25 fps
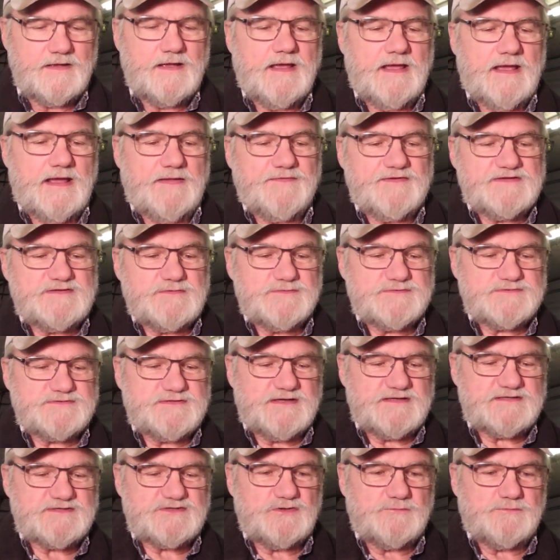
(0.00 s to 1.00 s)
And this one's
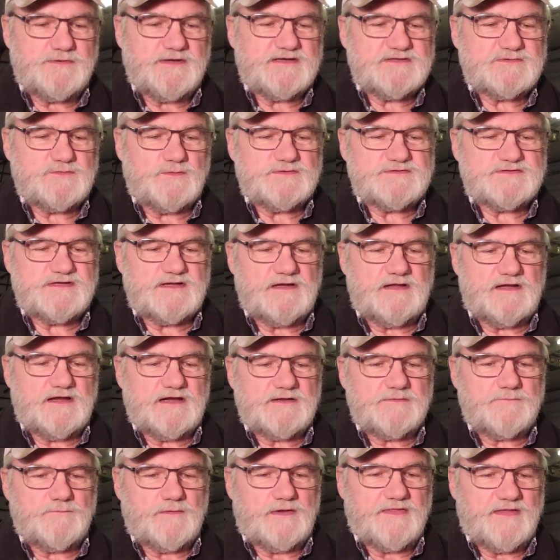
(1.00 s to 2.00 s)
nice too because once it
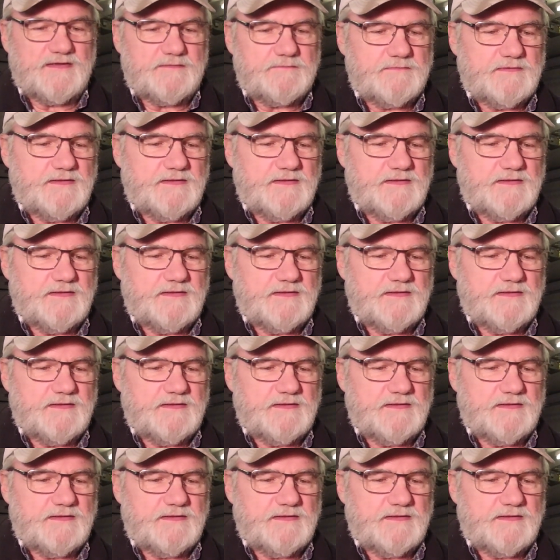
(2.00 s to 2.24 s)
locked, well,